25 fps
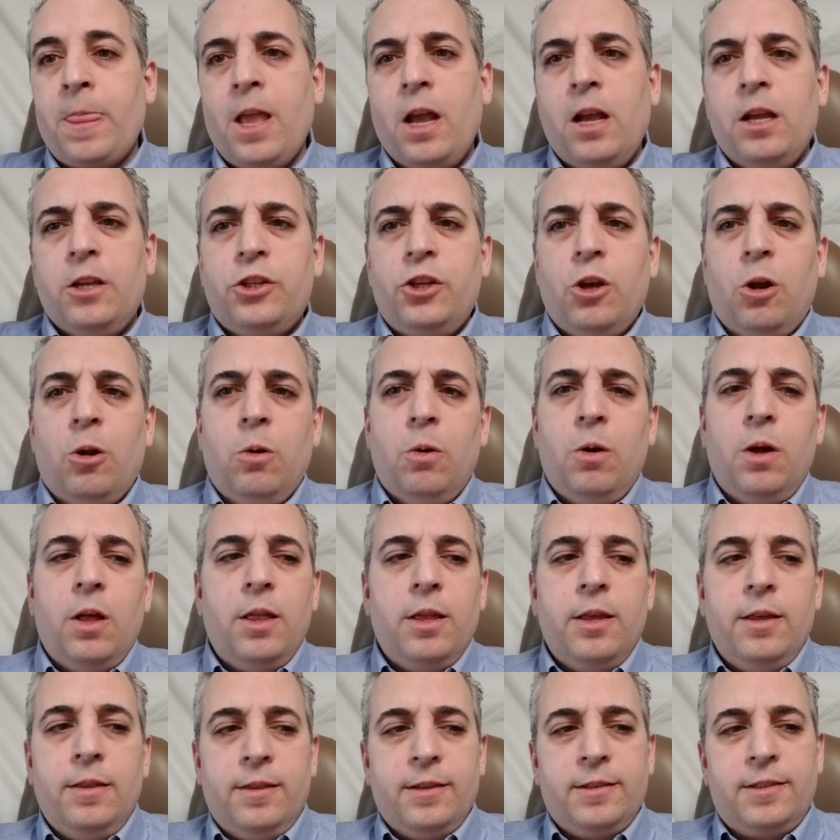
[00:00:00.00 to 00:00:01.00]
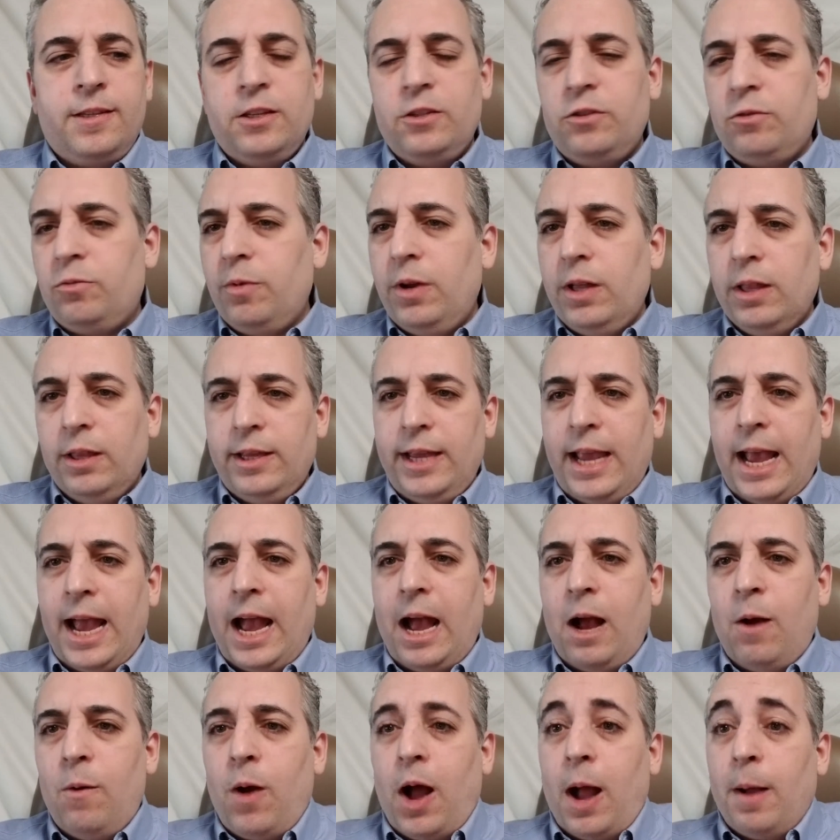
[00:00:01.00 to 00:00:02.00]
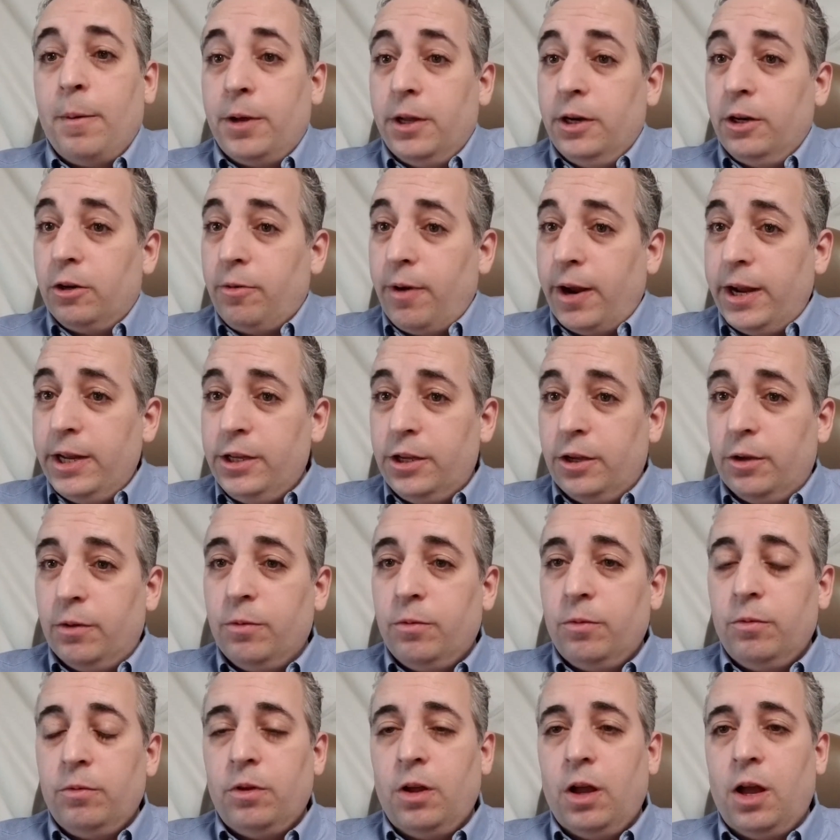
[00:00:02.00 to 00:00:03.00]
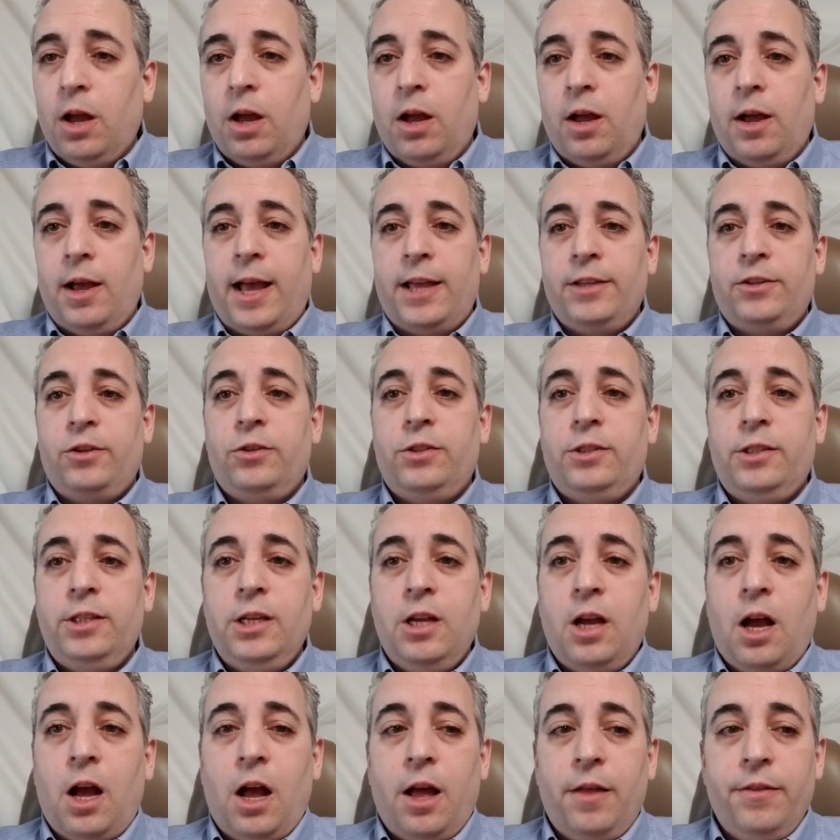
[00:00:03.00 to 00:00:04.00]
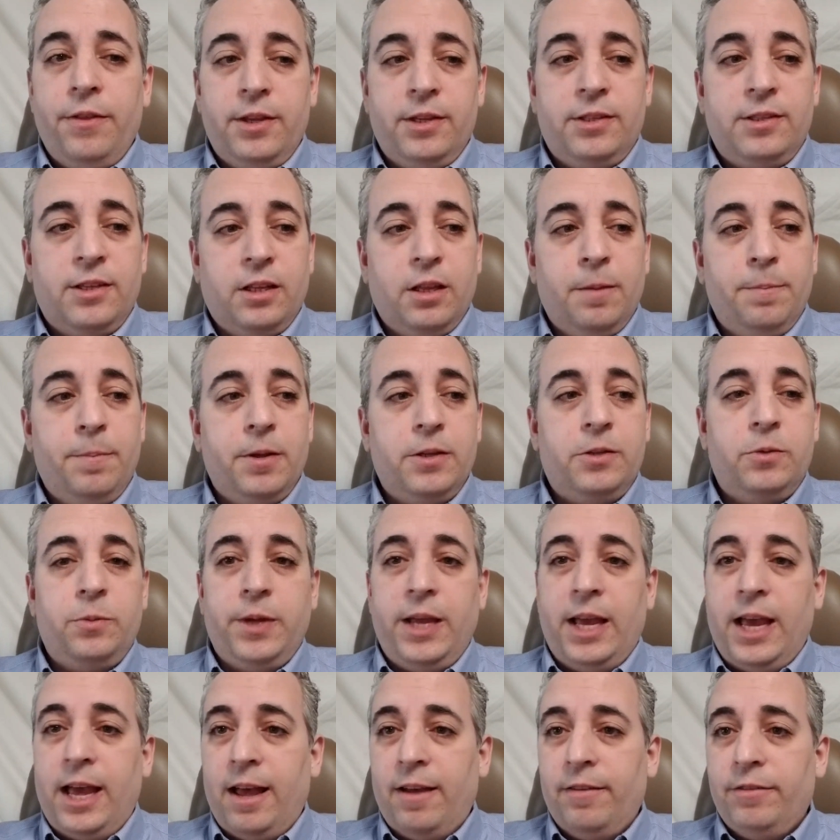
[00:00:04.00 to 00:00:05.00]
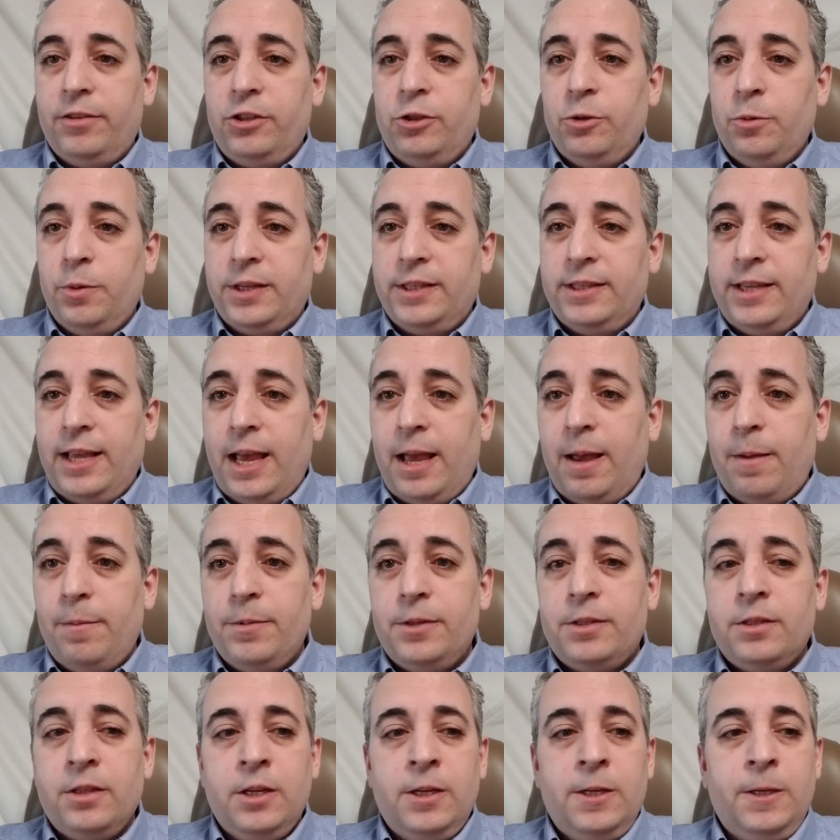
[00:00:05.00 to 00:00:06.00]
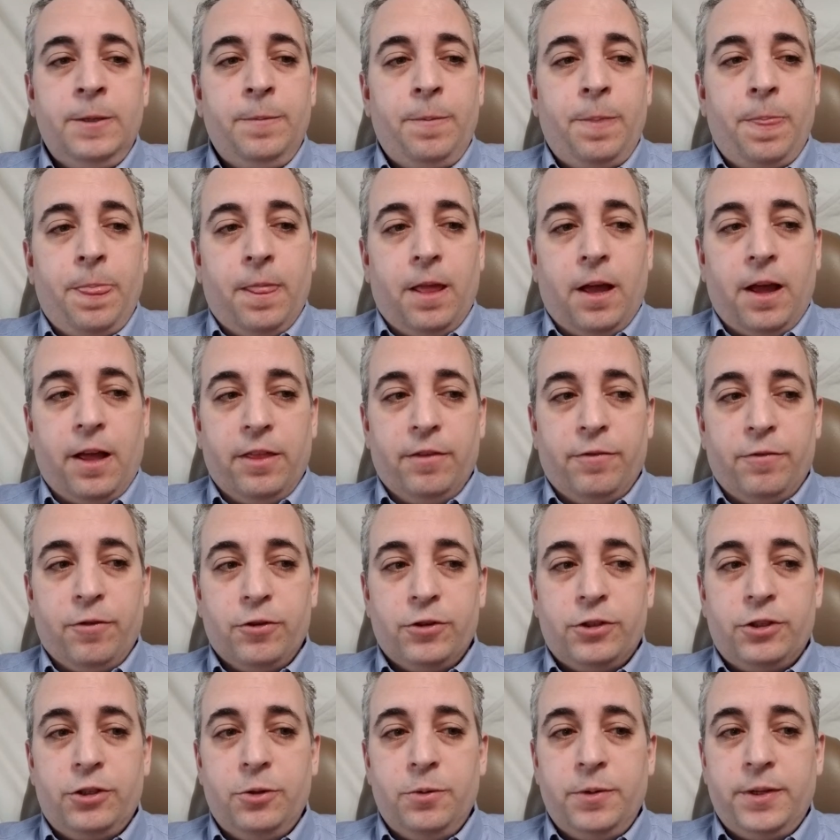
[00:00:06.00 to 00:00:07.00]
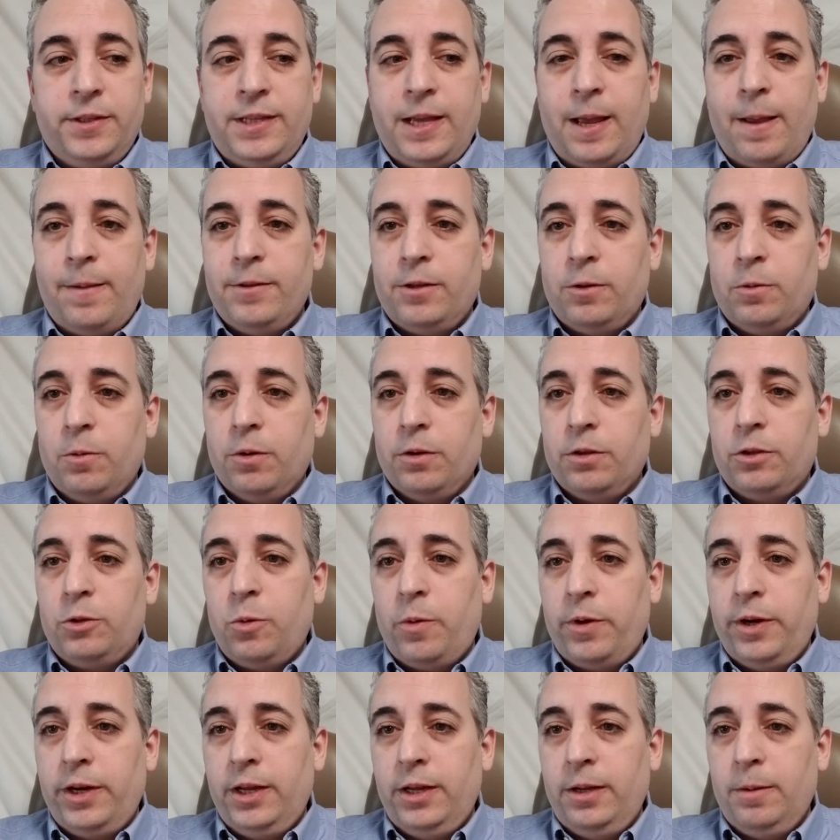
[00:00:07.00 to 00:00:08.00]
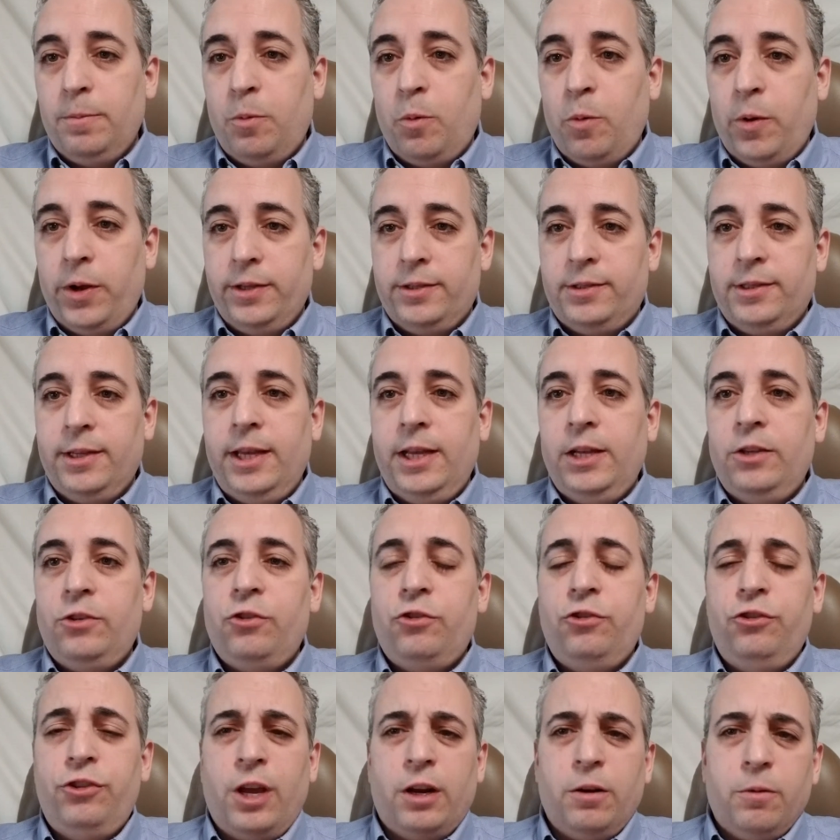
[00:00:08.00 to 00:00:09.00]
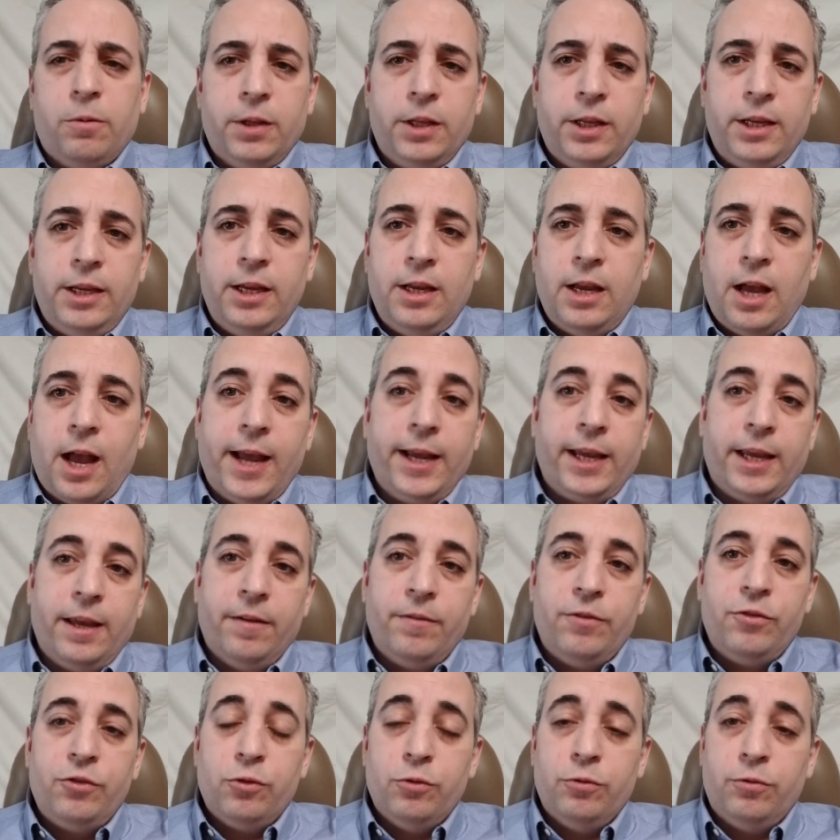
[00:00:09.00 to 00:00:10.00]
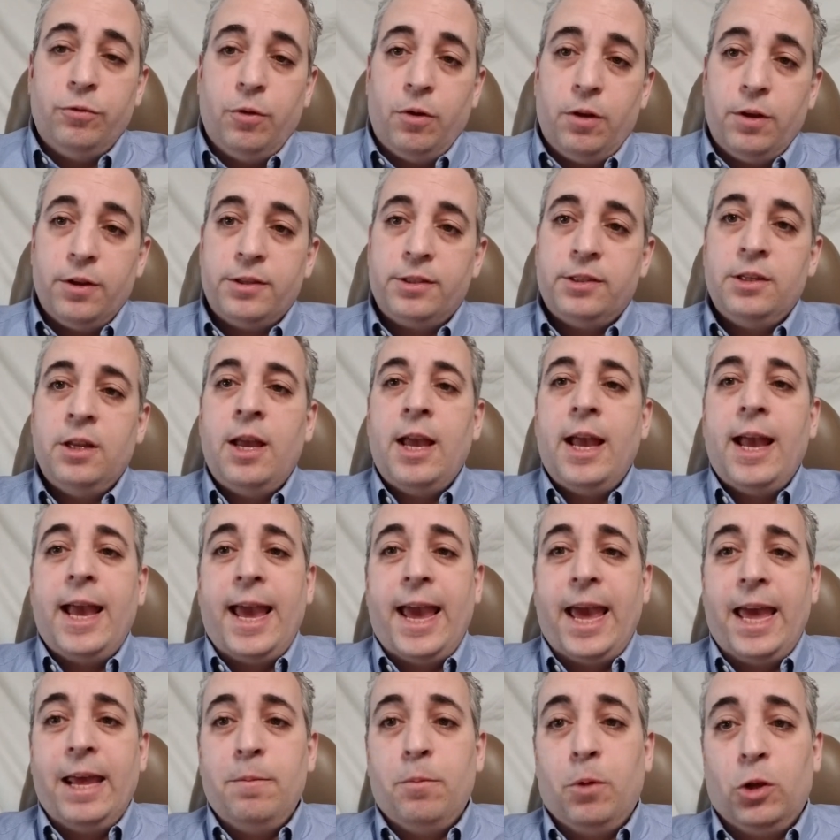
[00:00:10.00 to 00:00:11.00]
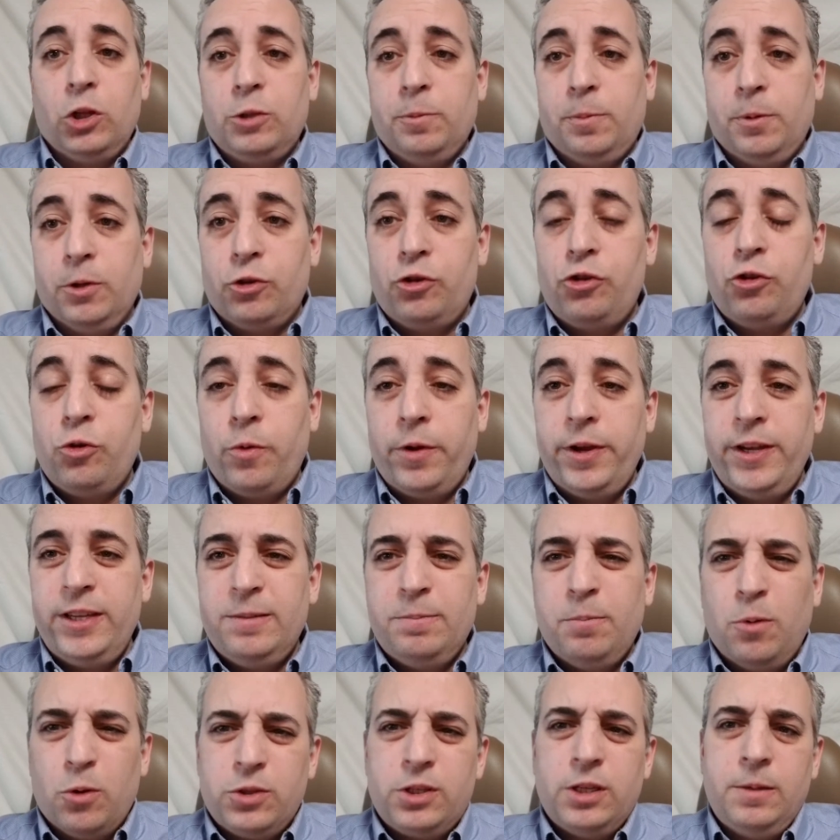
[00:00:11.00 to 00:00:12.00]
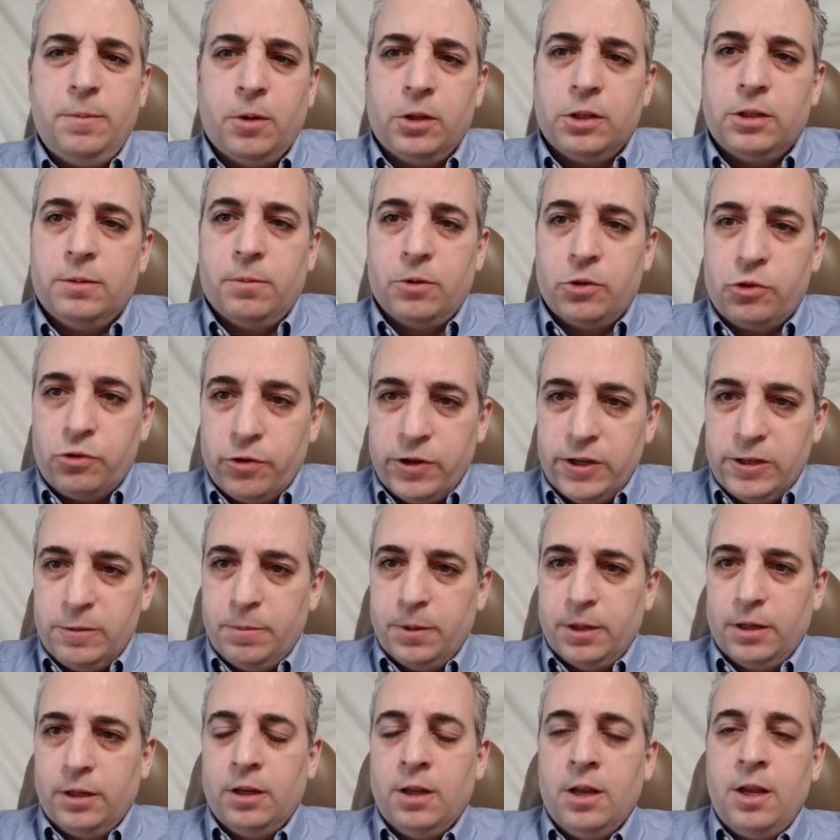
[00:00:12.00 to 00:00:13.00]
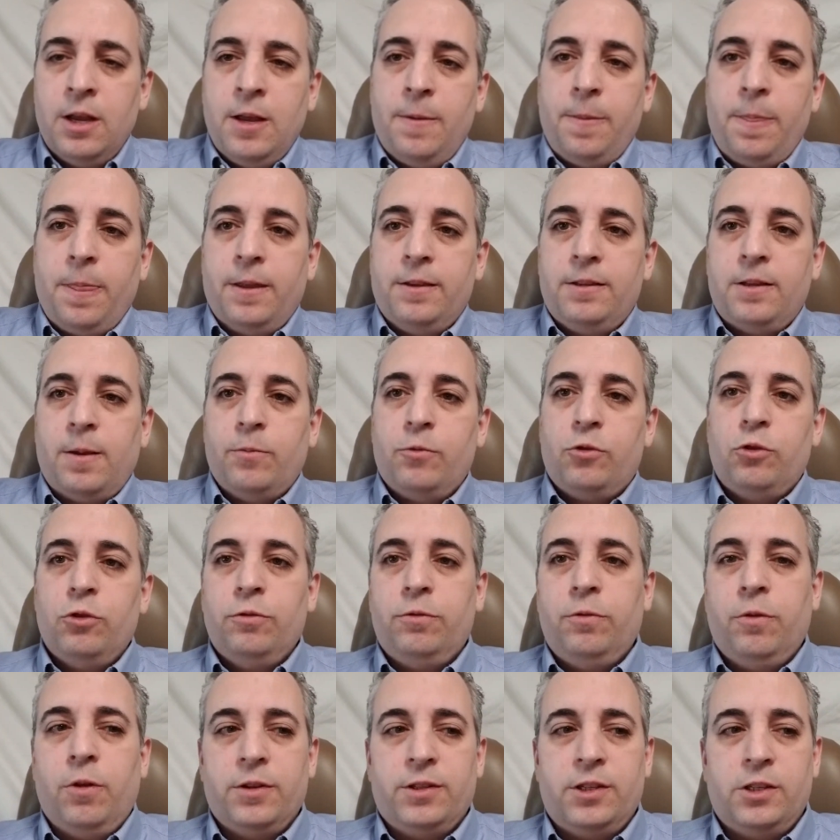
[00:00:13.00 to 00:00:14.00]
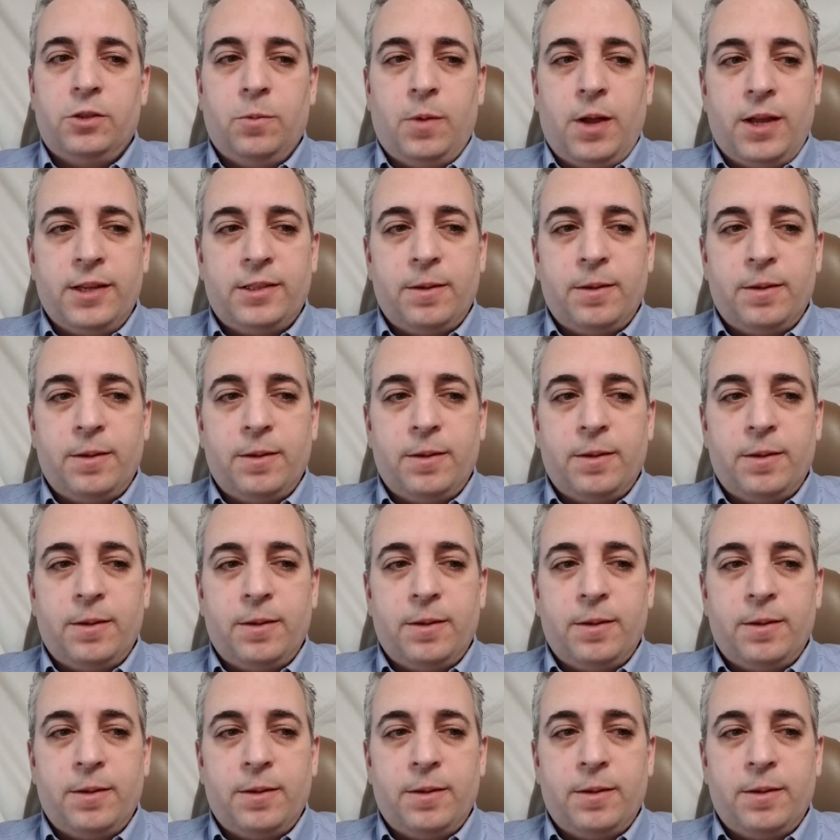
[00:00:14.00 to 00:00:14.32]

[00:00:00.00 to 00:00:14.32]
So this is really how I'm going to grade you. As you see on the syllabus, we have 2 exams. The first 2 exams are worth 20 points each. Generally, I give true, false, and multiple choice, mostly multiple choice, but some true, false as well.